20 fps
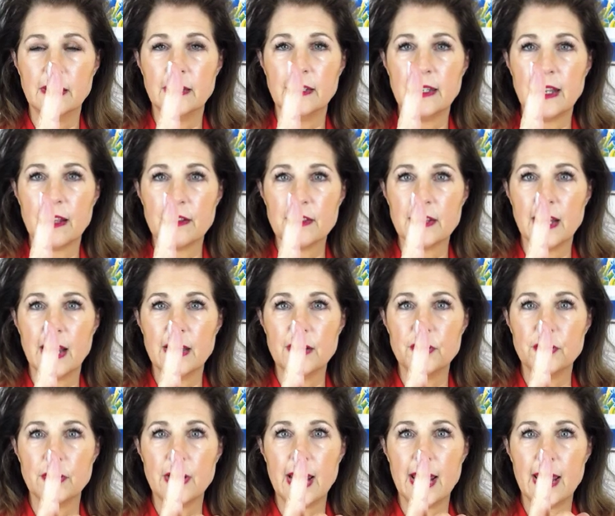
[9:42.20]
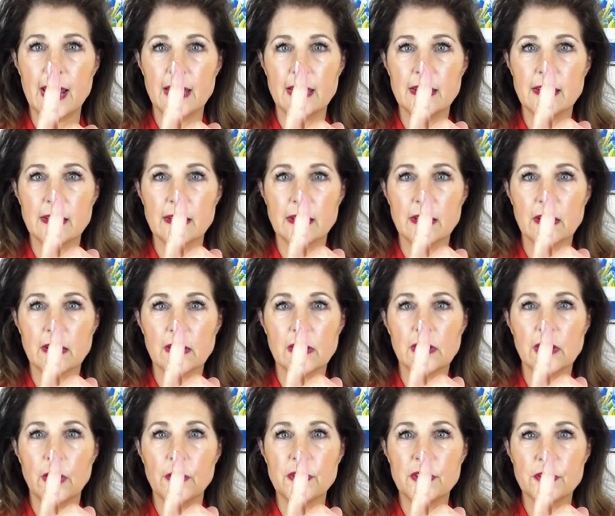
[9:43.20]
Now slide your hand
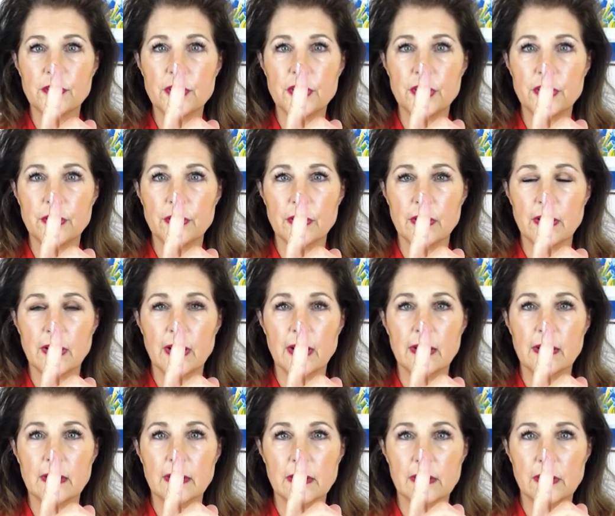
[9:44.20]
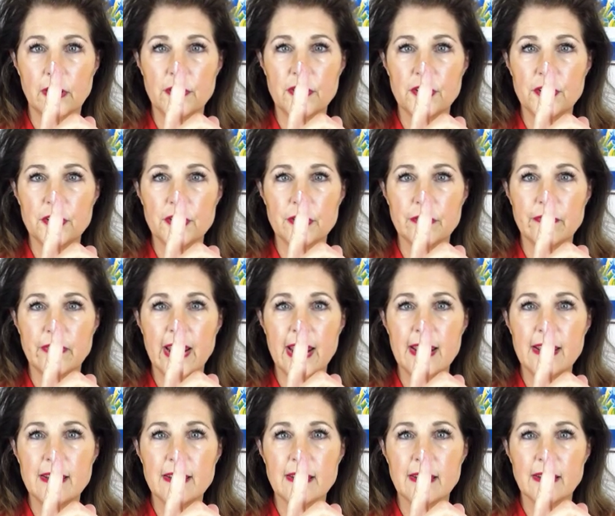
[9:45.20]
Closer to your closer to your
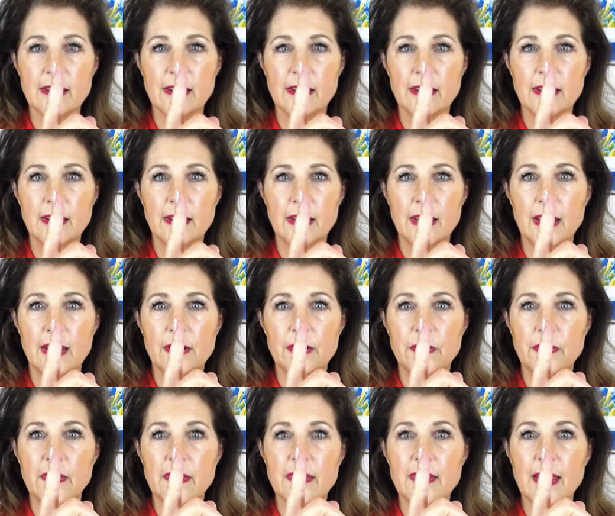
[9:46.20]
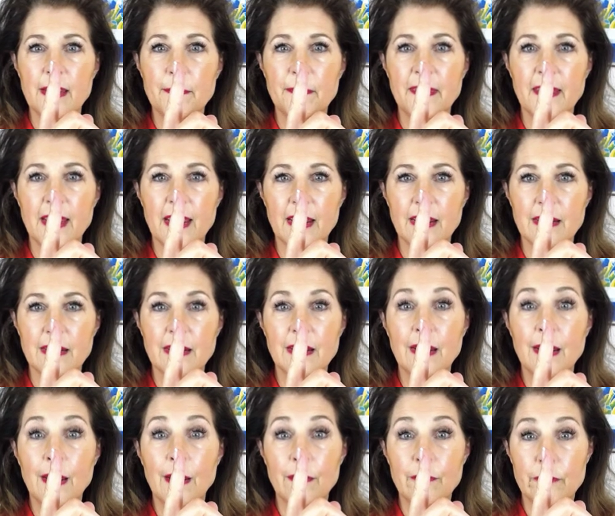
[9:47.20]
face and do the same thing.
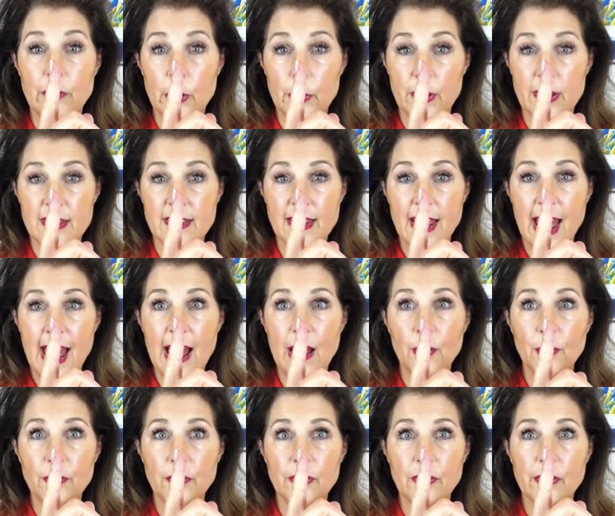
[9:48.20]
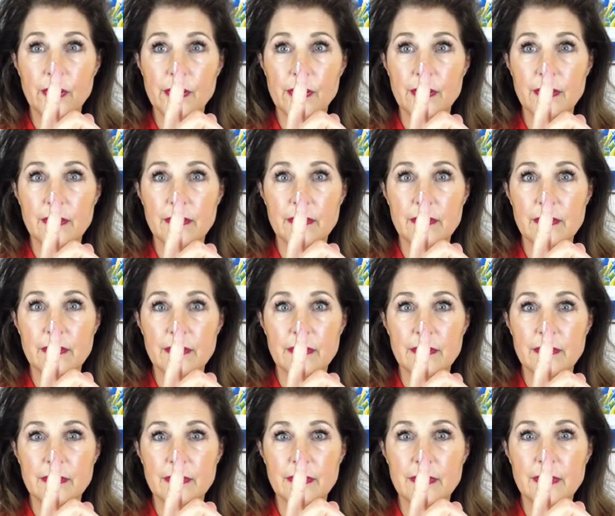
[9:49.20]
Focus out
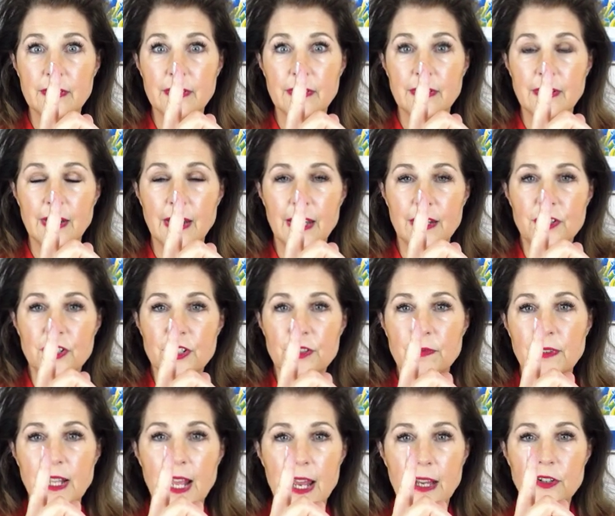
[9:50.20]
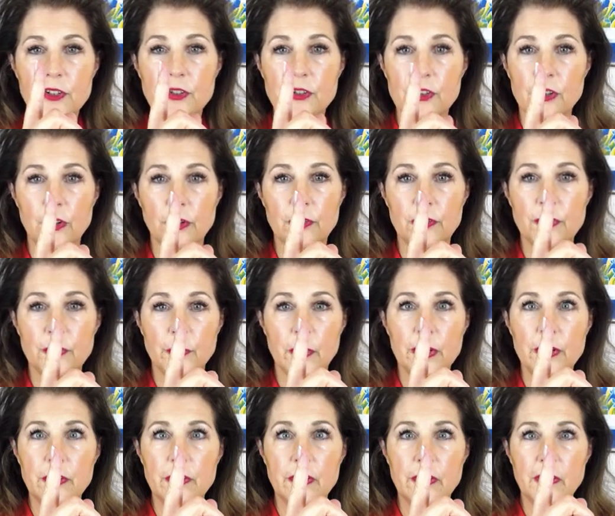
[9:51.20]
and just relax your shoulders while
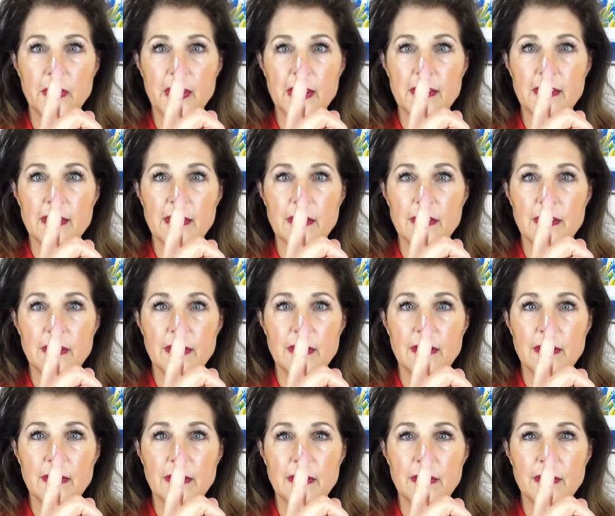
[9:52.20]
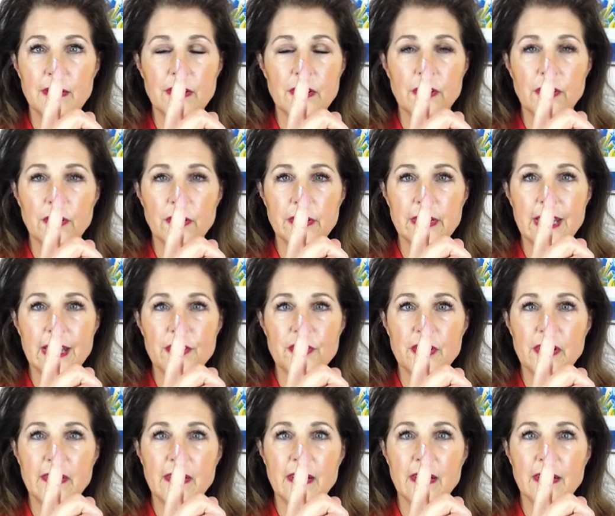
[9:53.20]
you do this. Don't hold
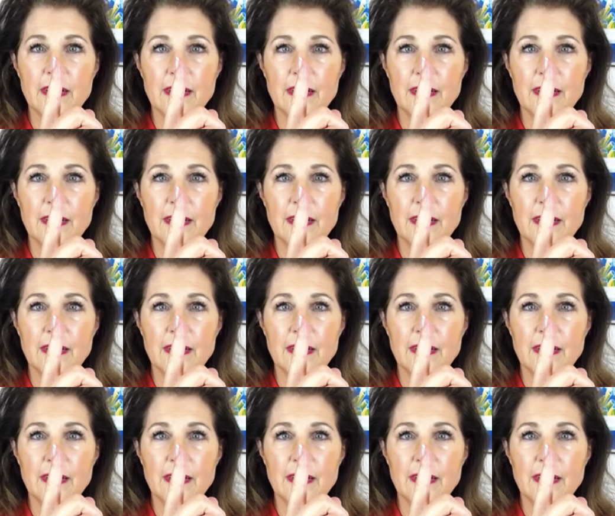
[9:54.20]
tension there.